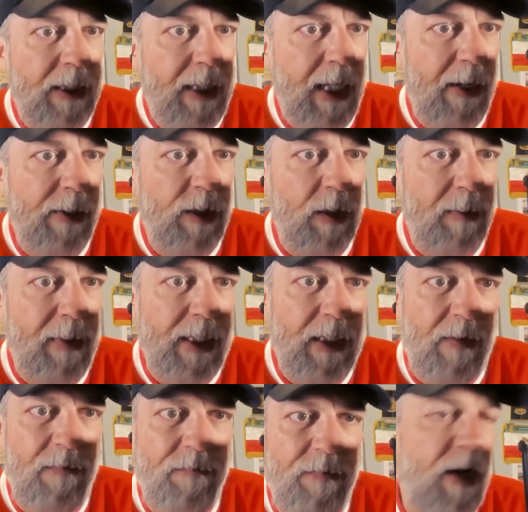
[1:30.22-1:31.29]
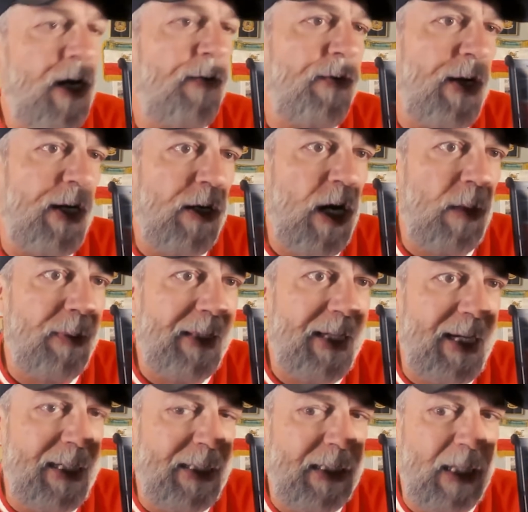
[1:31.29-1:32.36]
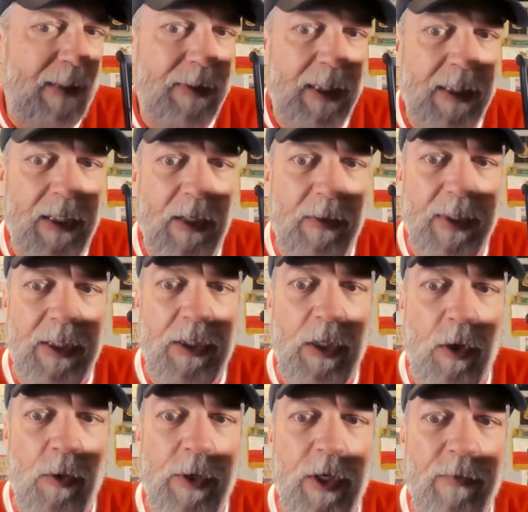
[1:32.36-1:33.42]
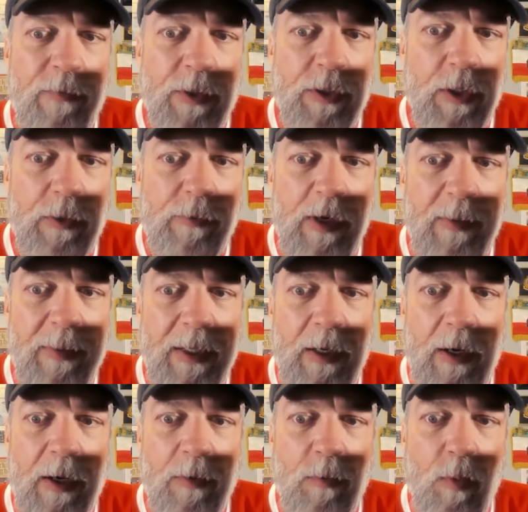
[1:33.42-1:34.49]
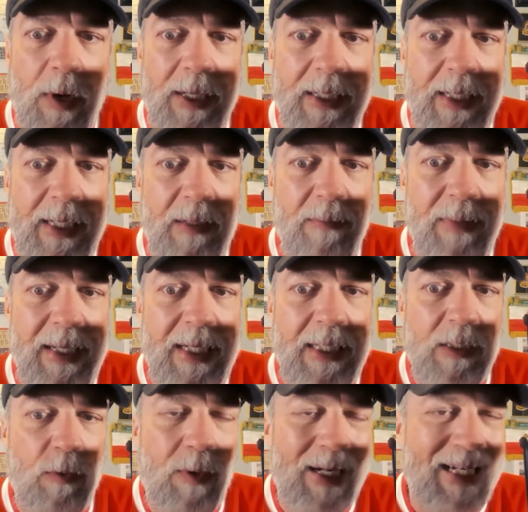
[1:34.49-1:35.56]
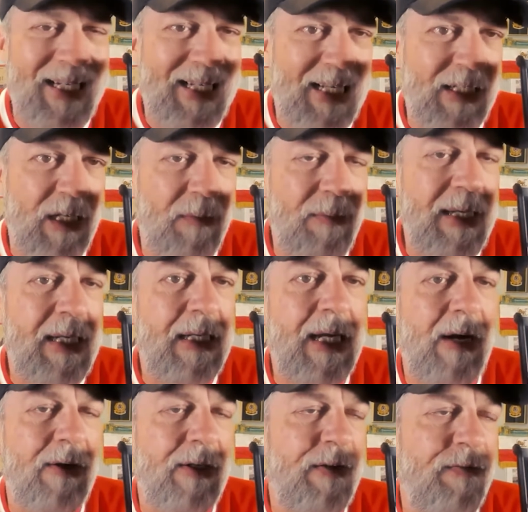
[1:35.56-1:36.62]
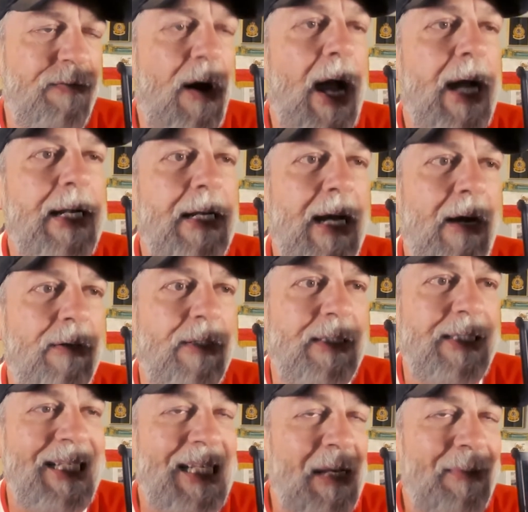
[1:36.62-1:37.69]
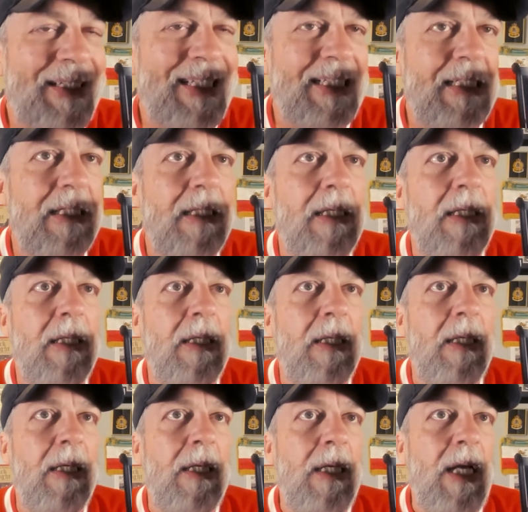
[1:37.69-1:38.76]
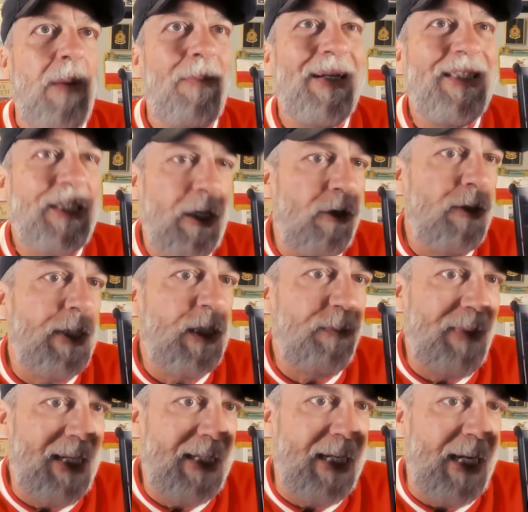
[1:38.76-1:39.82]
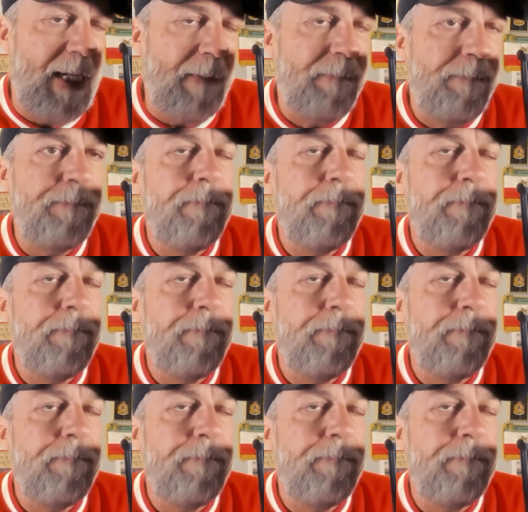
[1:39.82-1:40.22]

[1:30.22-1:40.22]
terrorism is a very, very complicated subject. There is no universal agreement on what it means and what it doesn't mean, how to define it, how to delimit it. But generally speaking,